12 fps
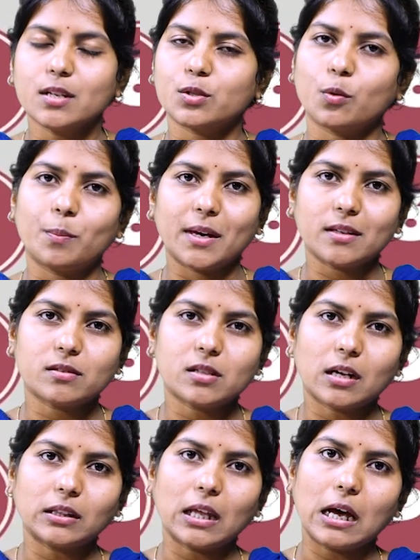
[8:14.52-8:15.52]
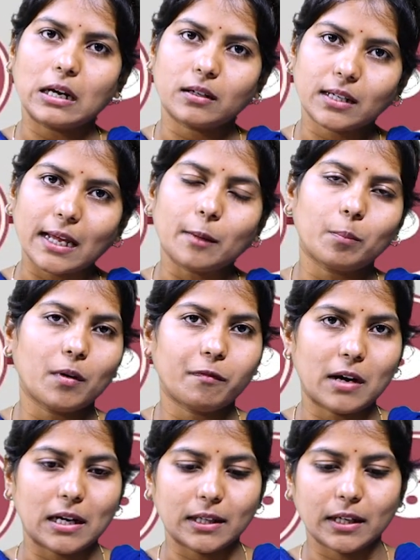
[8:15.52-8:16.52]
So based on the type of
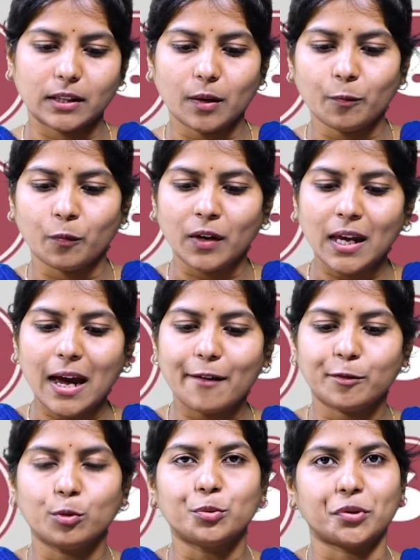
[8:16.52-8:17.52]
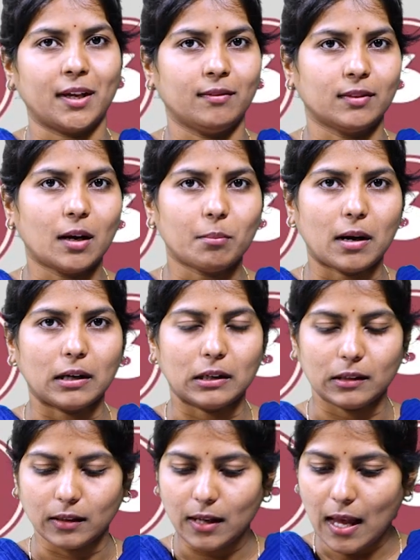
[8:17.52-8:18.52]
algorithm, we have to train the model.
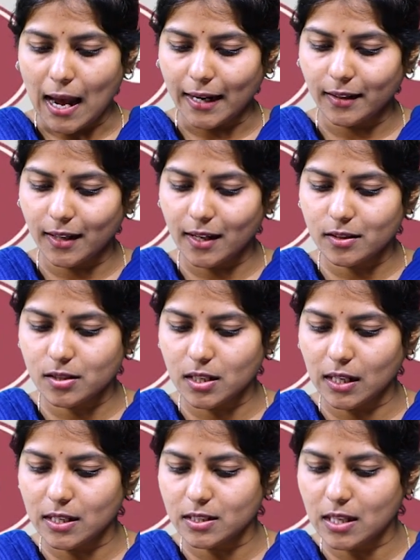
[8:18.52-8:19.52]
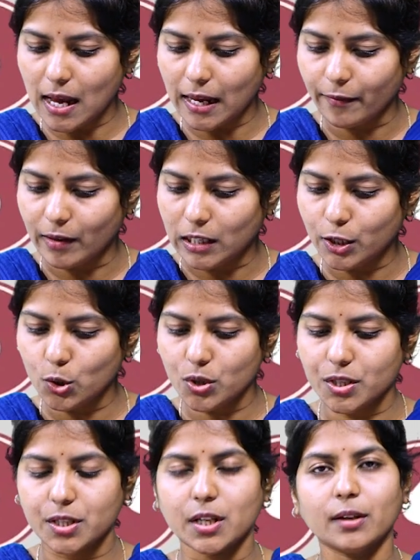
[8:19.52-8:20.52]
And next is the
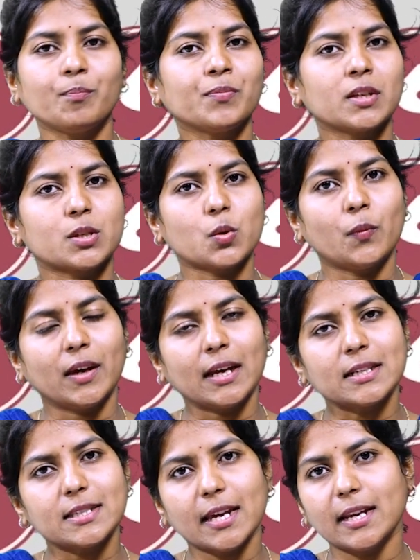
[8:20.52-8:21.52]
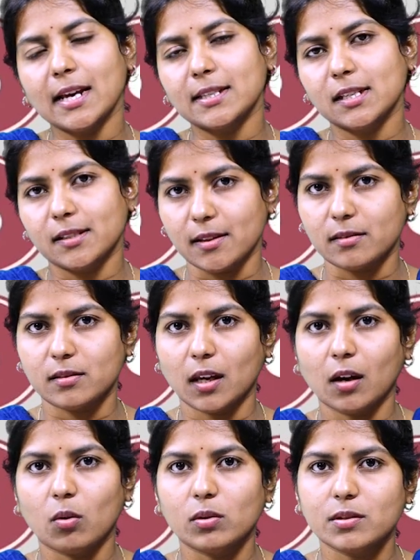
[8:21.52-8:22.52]
evaluation. So we can say it as a
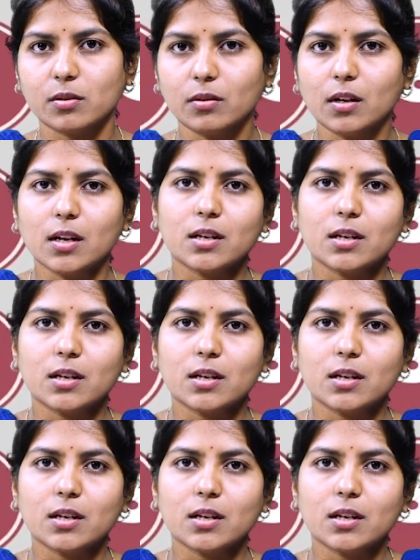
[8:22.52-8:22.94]
testing also.